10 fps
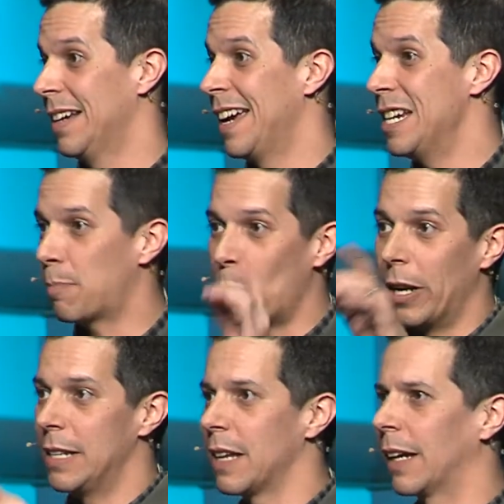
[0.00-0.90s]
He's pointing,
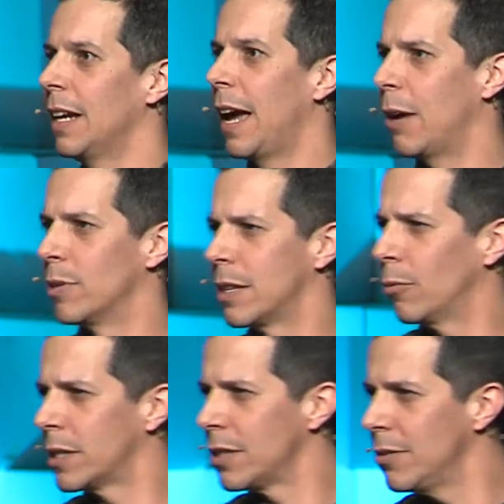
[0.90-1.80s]
he's like, hey, was
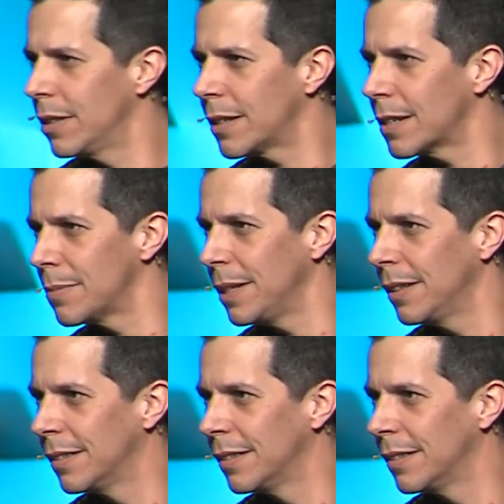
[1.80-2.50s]
it you that touched me?